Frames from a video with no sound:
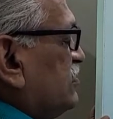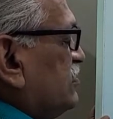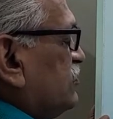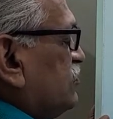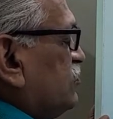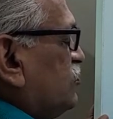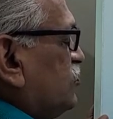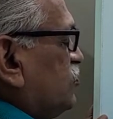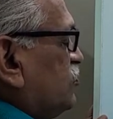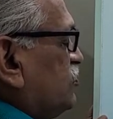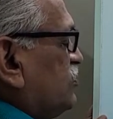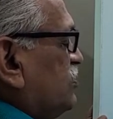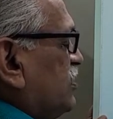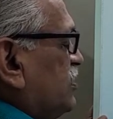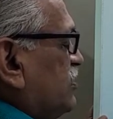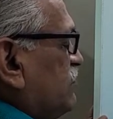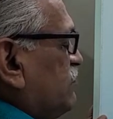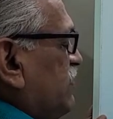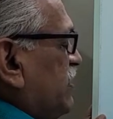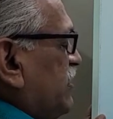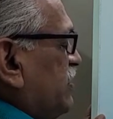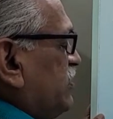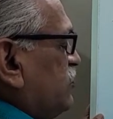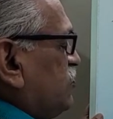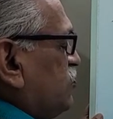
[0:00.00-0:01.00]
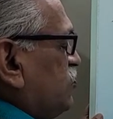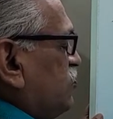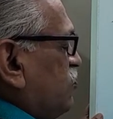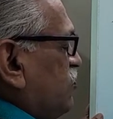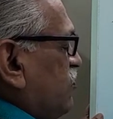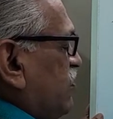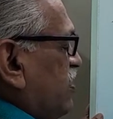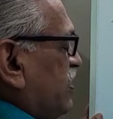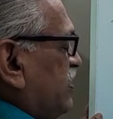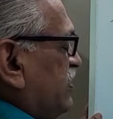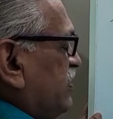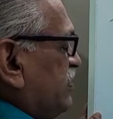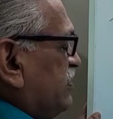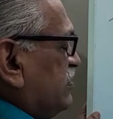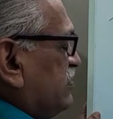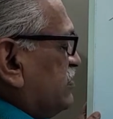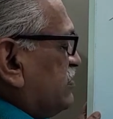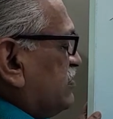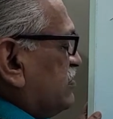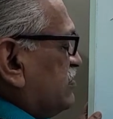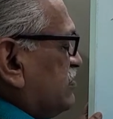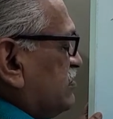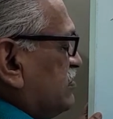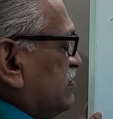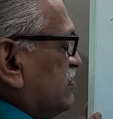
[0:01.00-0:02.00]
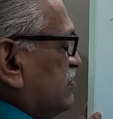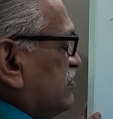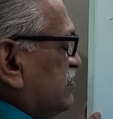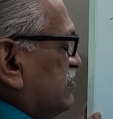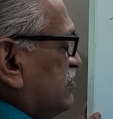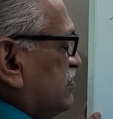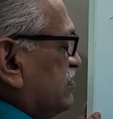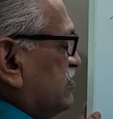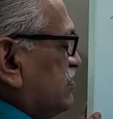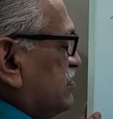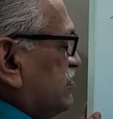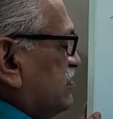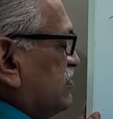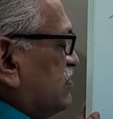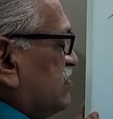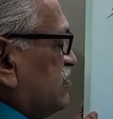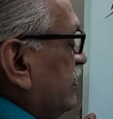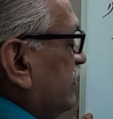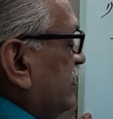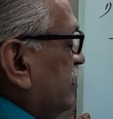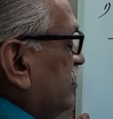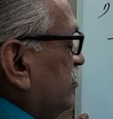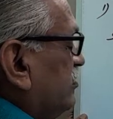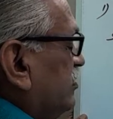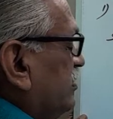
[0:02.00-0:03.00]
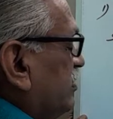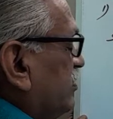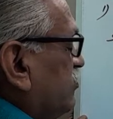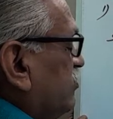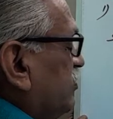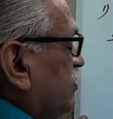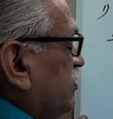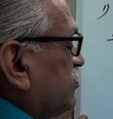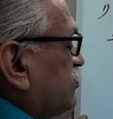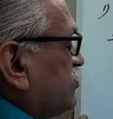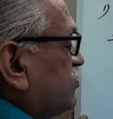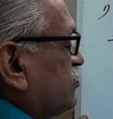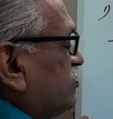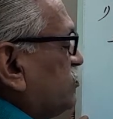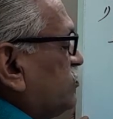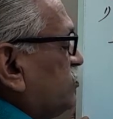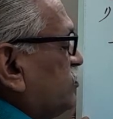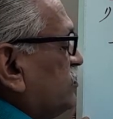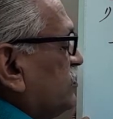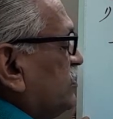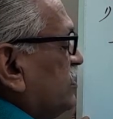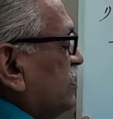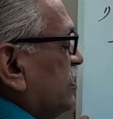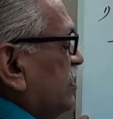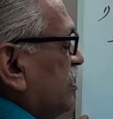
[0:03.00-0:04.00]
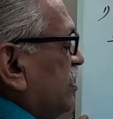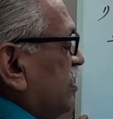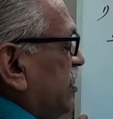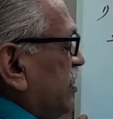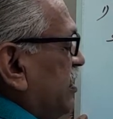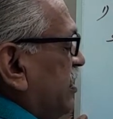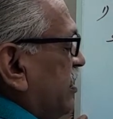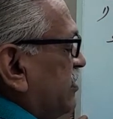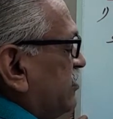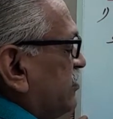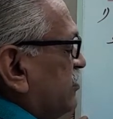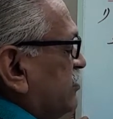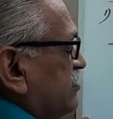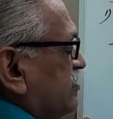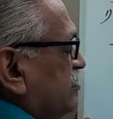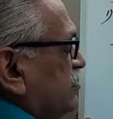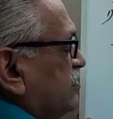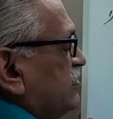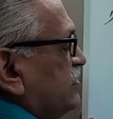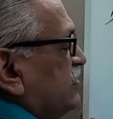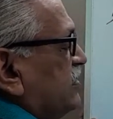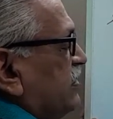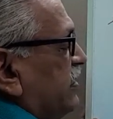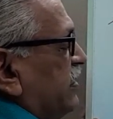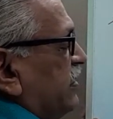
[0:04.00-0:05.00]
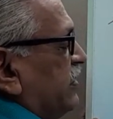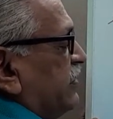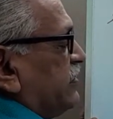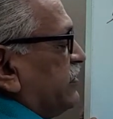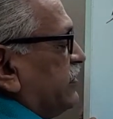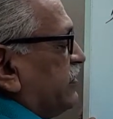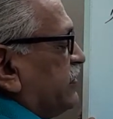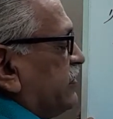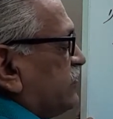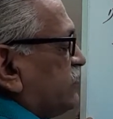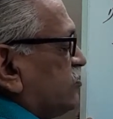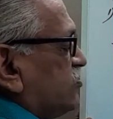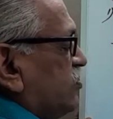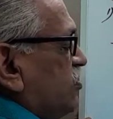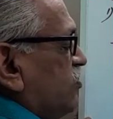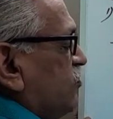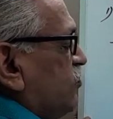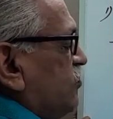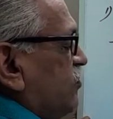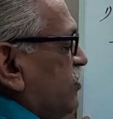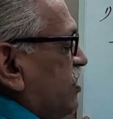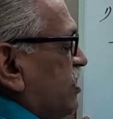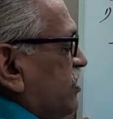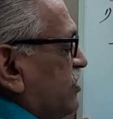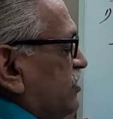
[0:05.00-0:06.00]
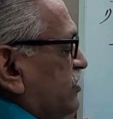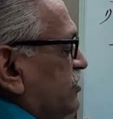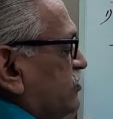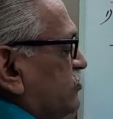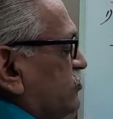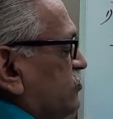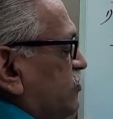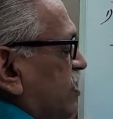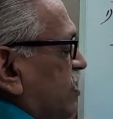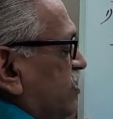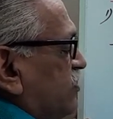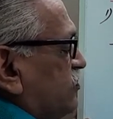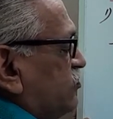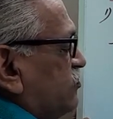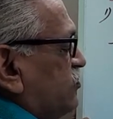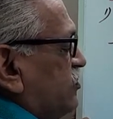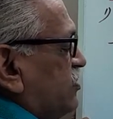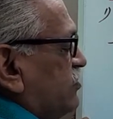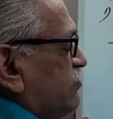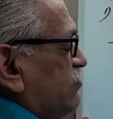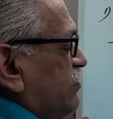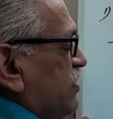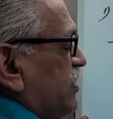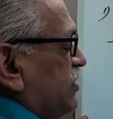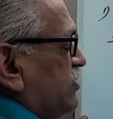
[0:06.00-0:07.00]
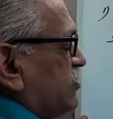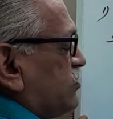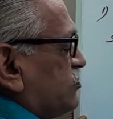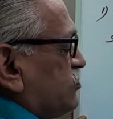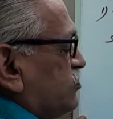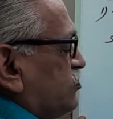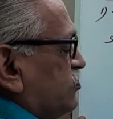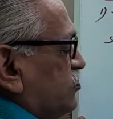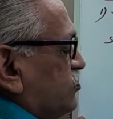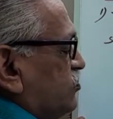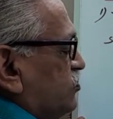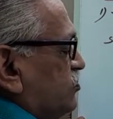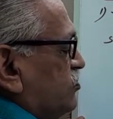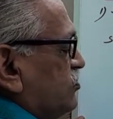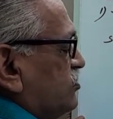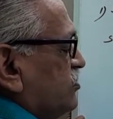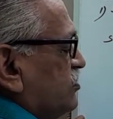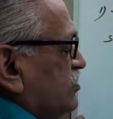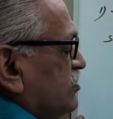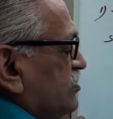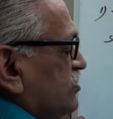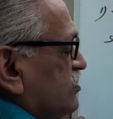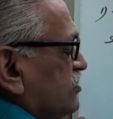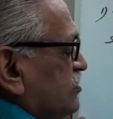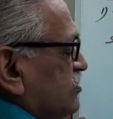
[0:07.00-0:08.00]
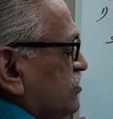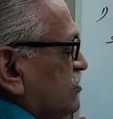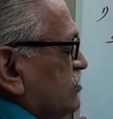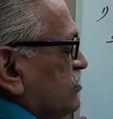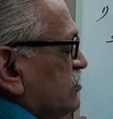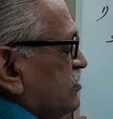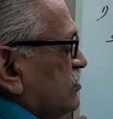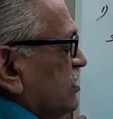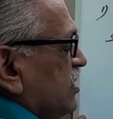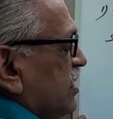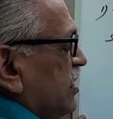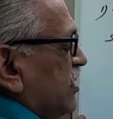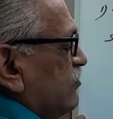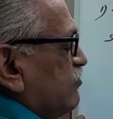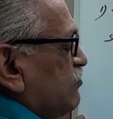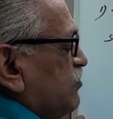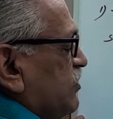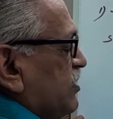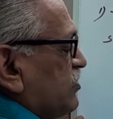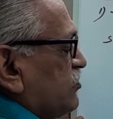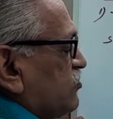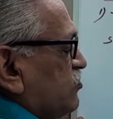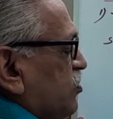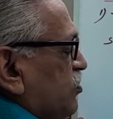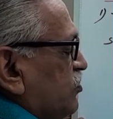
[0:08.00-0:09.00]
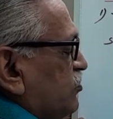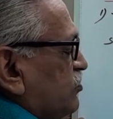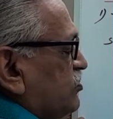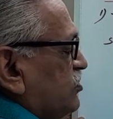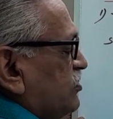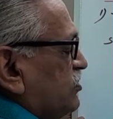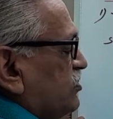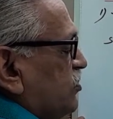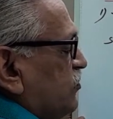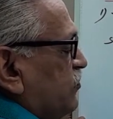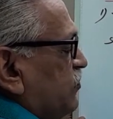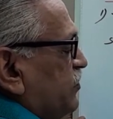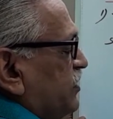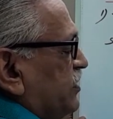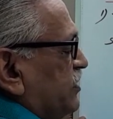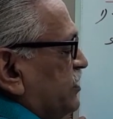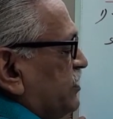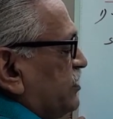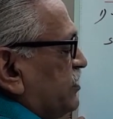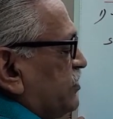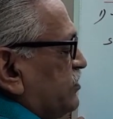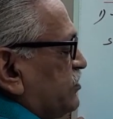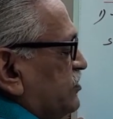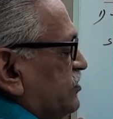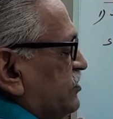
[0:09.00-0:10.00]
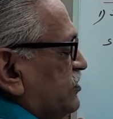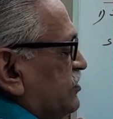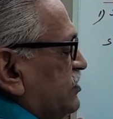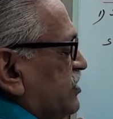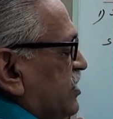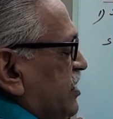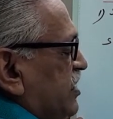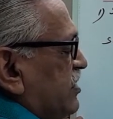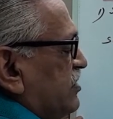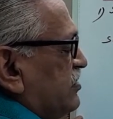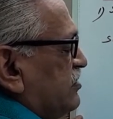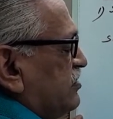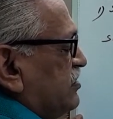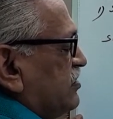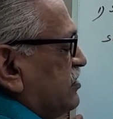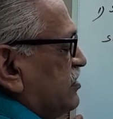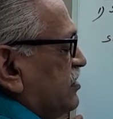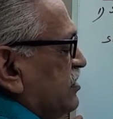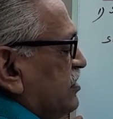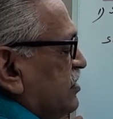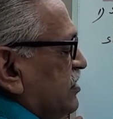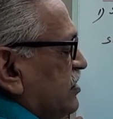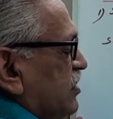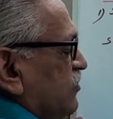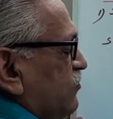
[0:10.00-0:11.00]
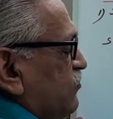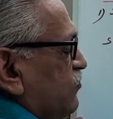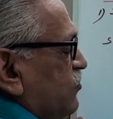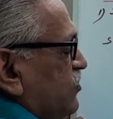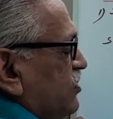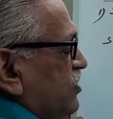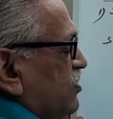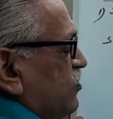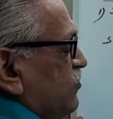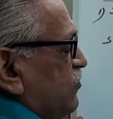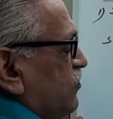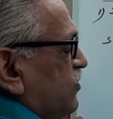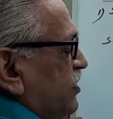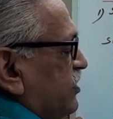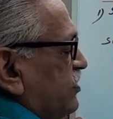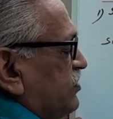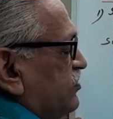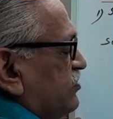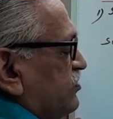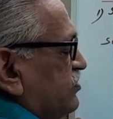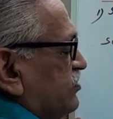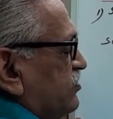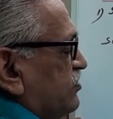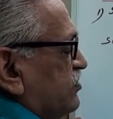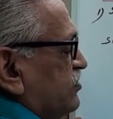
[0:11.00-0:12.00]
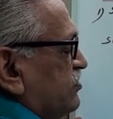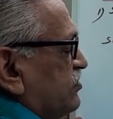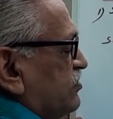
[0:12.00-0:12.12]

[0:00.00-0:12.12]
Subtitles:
dou z by dou y is equals to x, integration of y is y square by 2 and plus constant of integration as f1 of x,